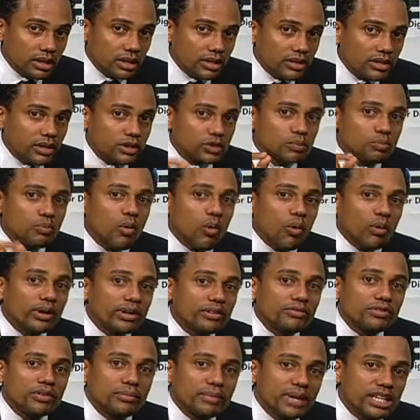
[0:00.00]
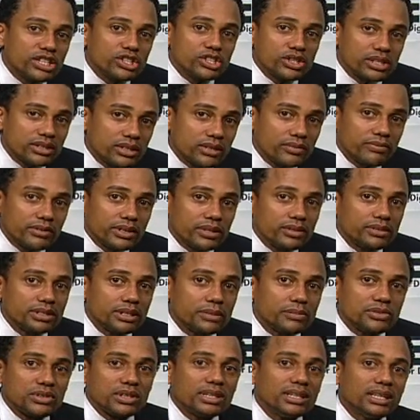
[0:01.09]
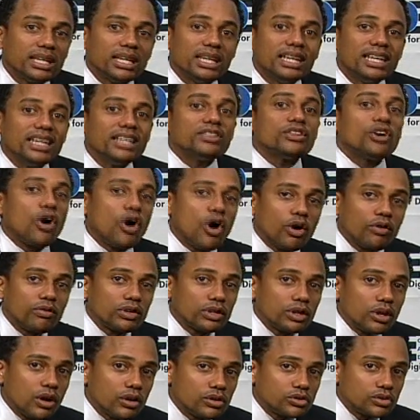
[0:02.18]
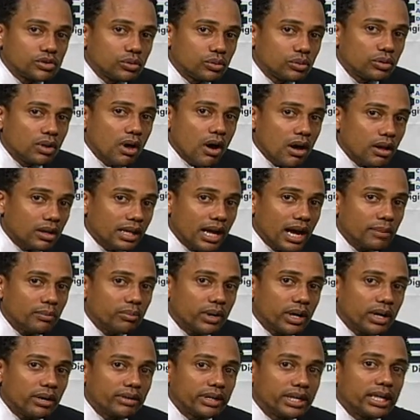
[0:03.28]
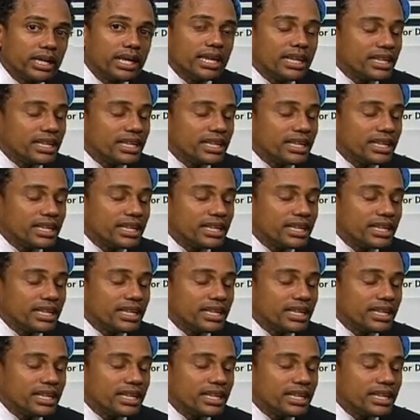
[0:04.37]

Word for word: there's more information at their fingertips than in the Harvard Law School Law Library.